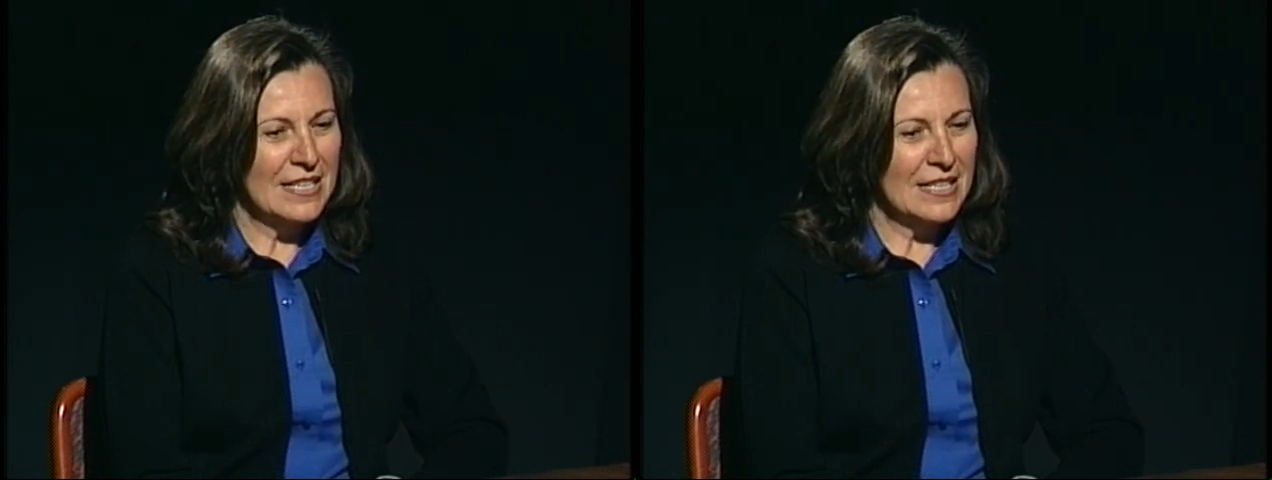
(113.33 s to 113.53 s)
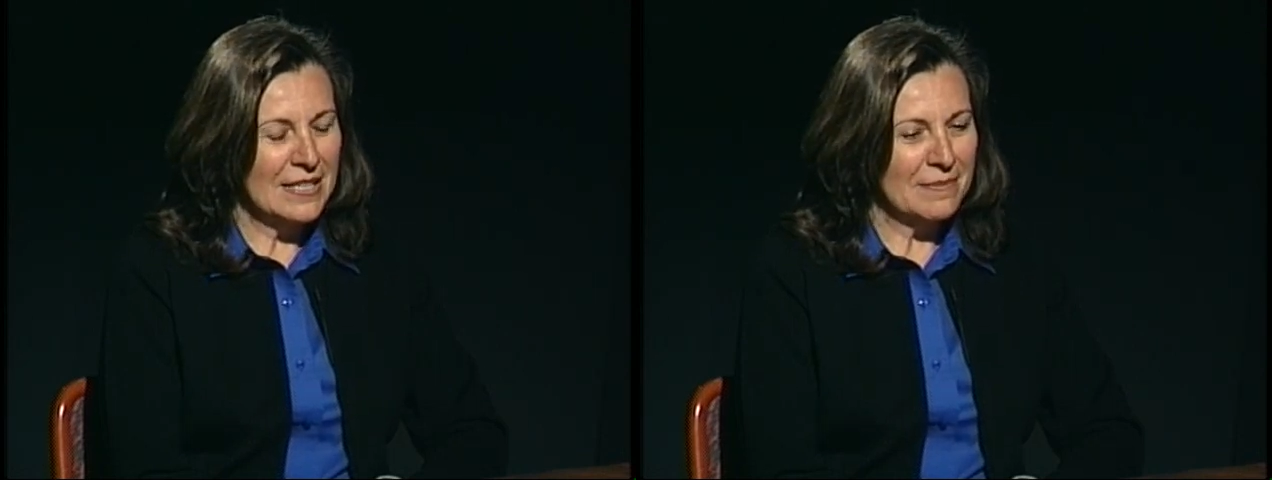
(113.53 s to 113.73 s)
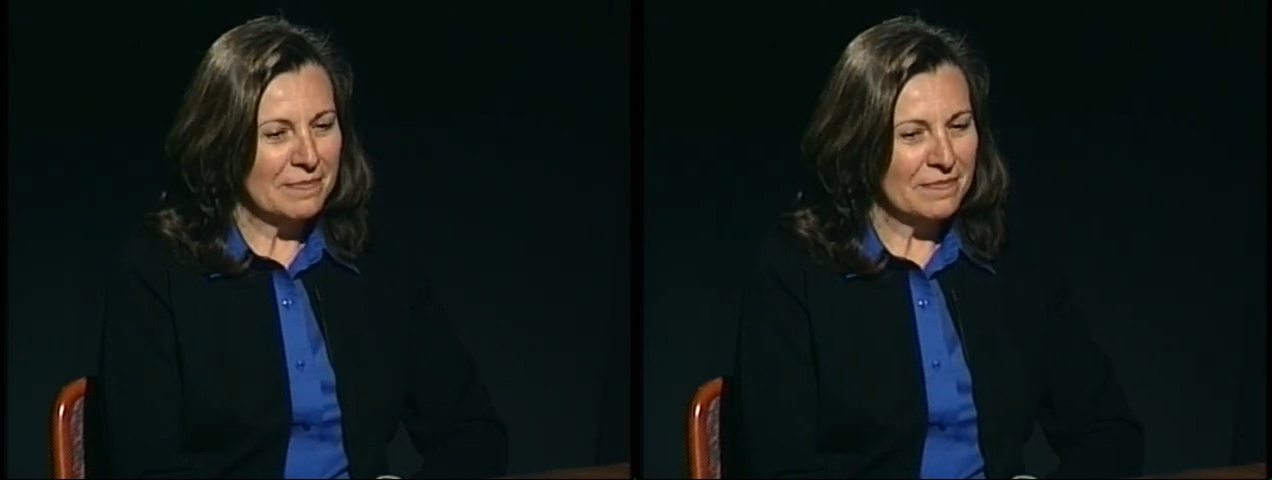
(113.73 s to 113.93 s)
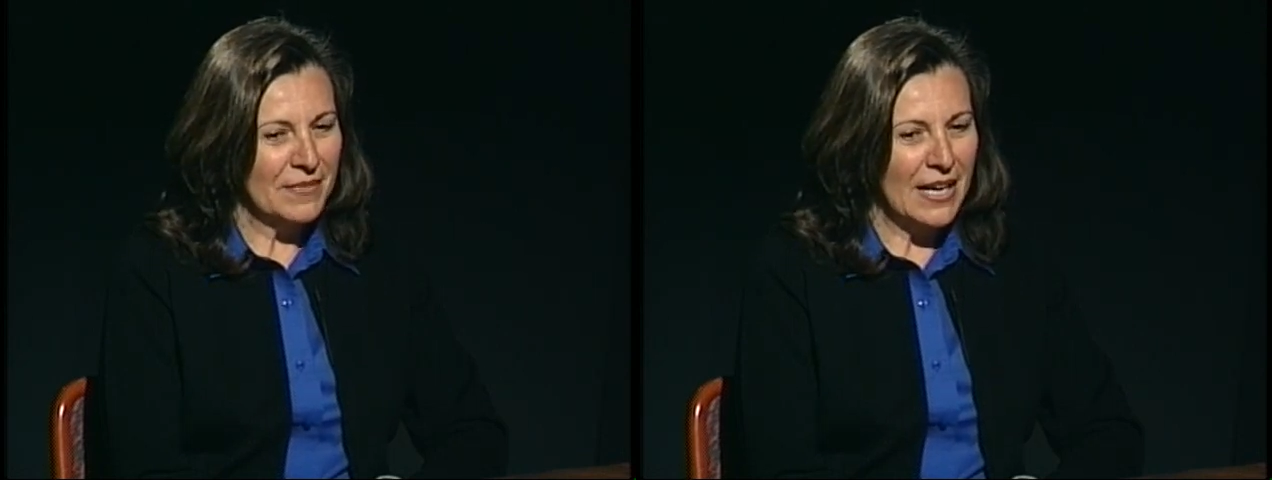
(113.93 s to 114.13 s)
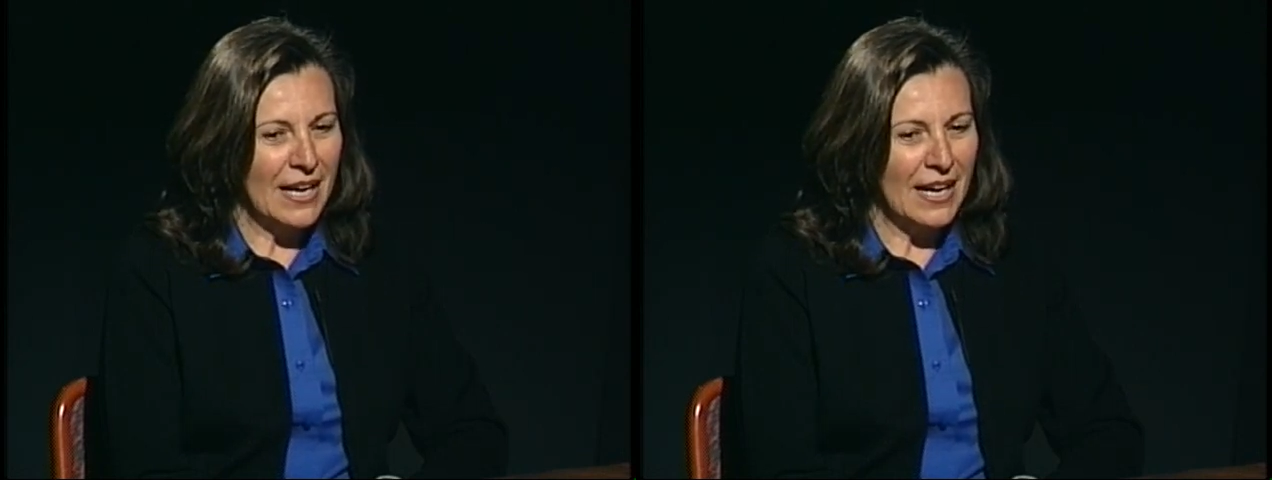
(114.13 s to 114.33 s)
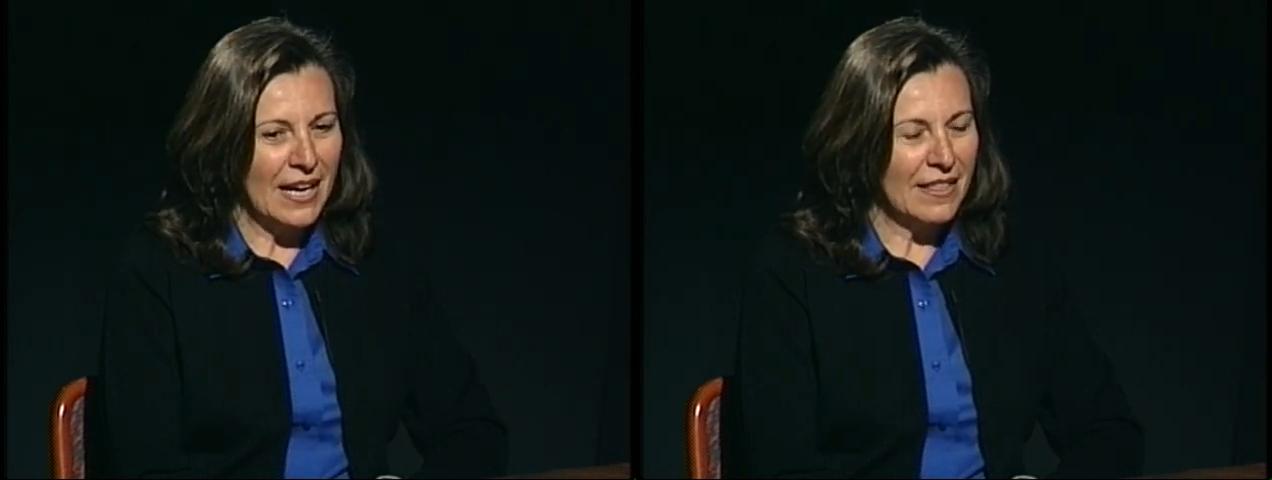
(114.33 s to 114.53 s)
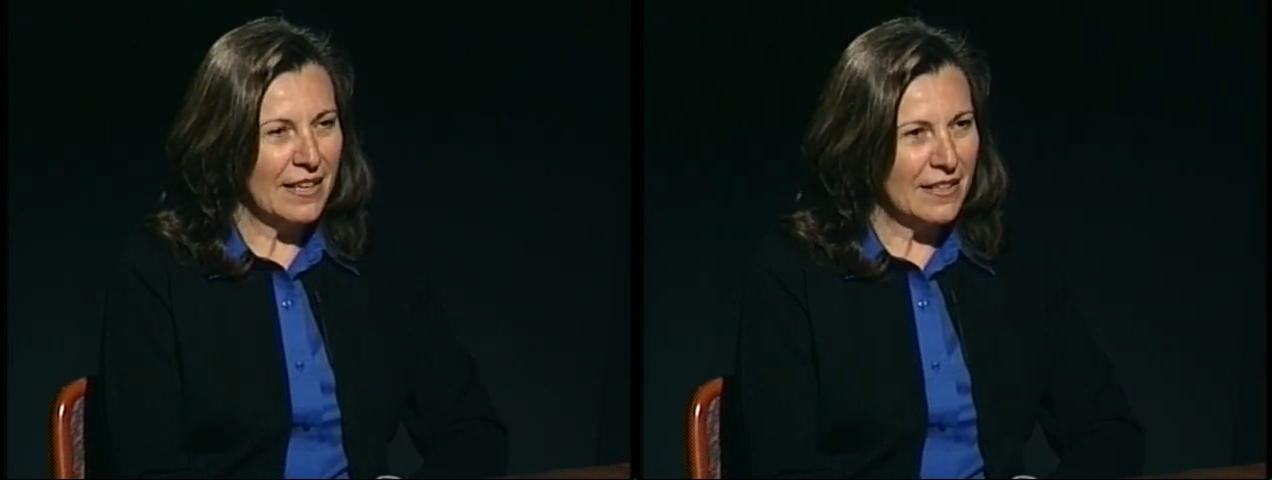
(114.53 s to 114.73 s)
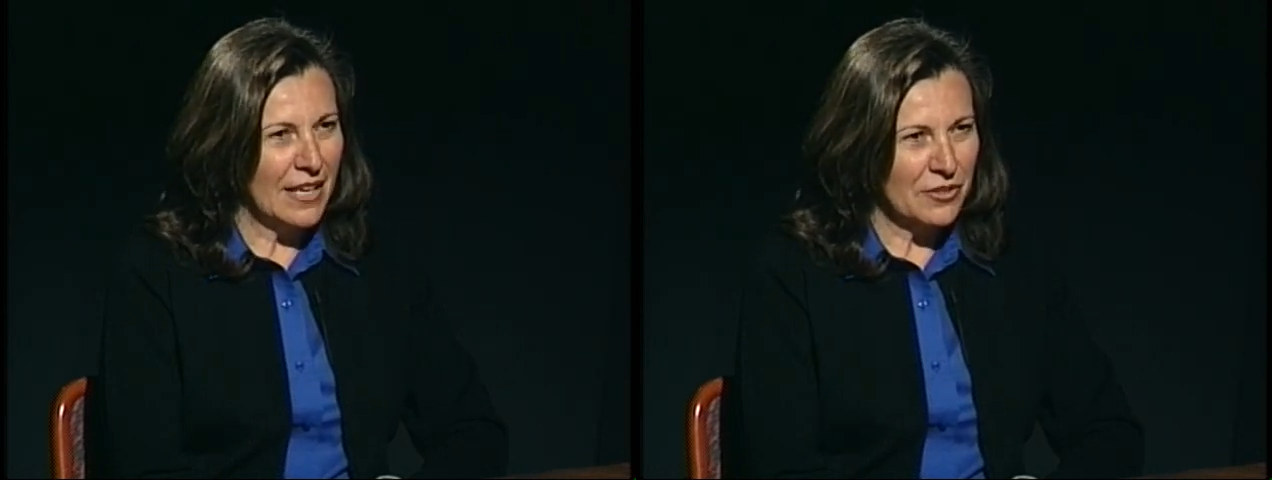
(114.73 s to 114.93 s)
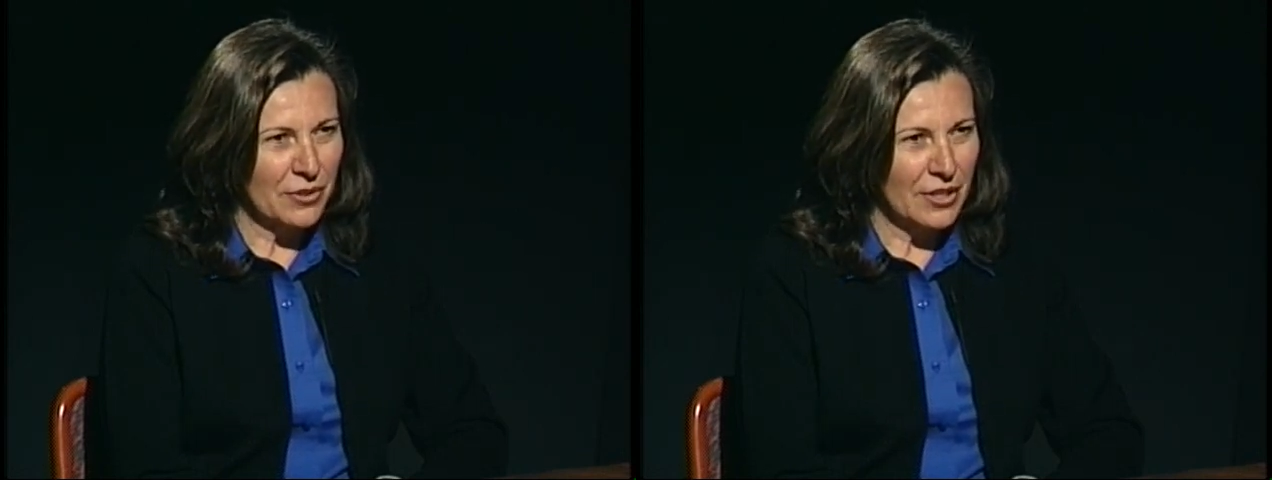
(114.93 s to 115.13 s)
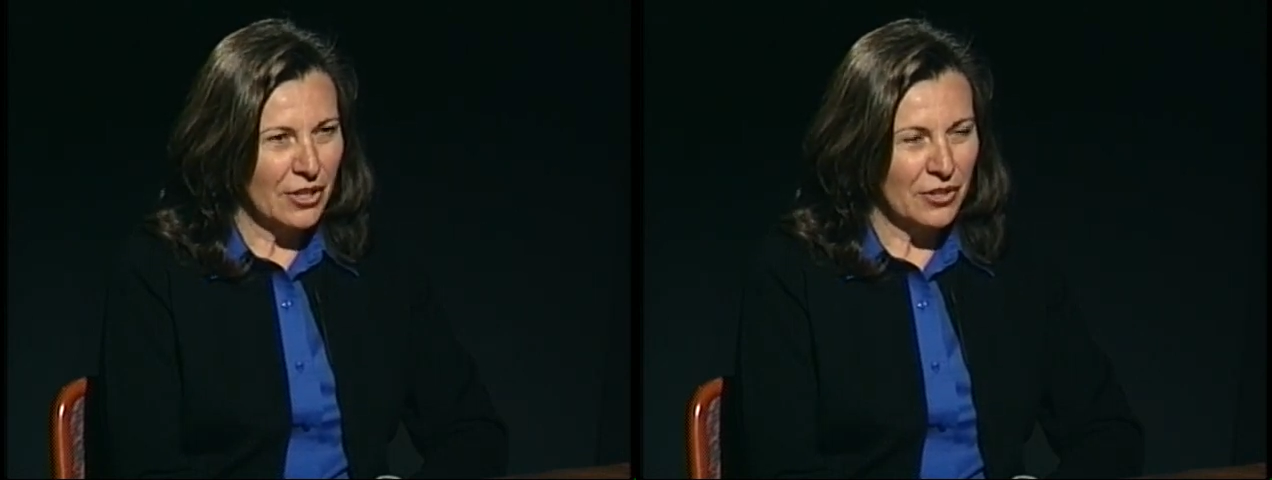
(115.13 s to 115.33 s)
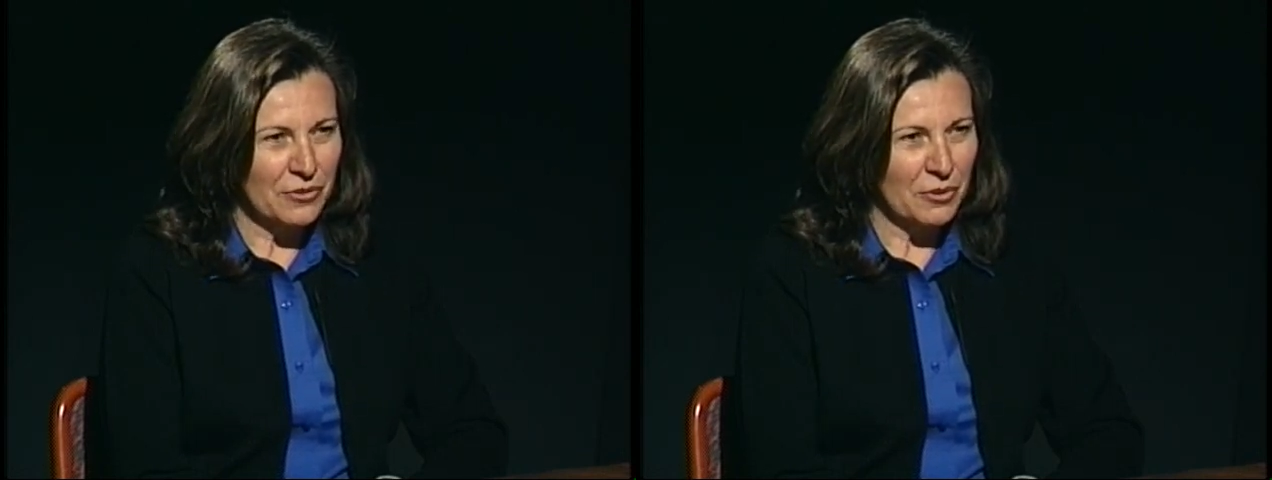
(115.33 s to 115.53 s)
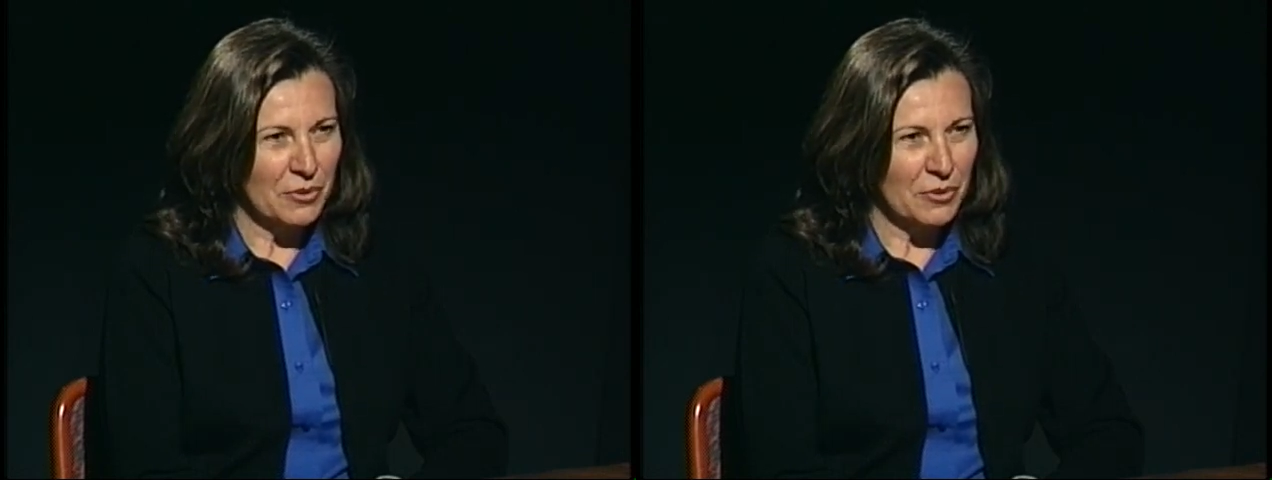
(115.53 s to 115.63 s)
I think natural and cultural